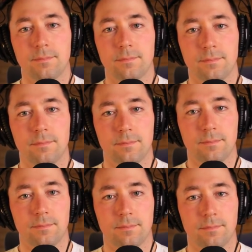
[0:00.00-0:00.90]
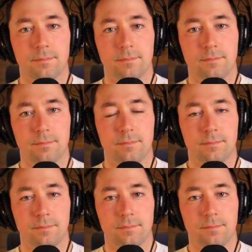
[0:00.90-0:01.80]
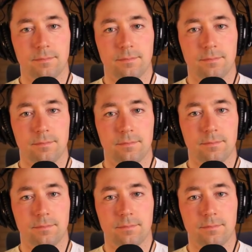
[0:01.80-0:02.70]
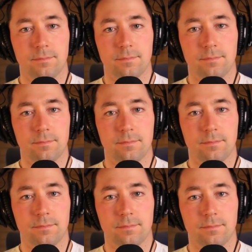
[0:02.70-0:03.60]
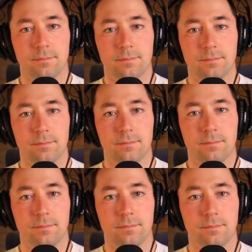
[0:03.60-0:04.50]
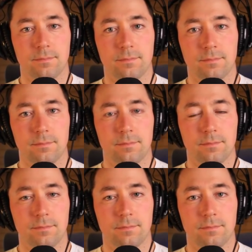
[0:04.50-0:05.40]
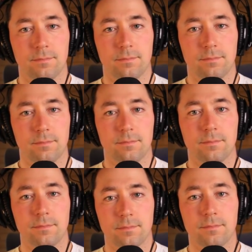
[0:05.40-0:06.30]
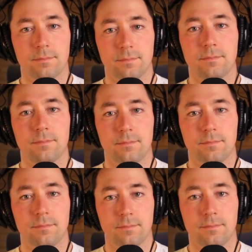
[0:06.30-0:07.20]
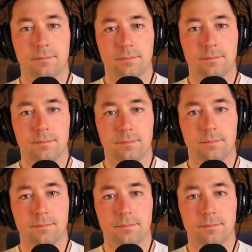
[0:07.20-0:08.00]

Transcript: This person isn't speaking.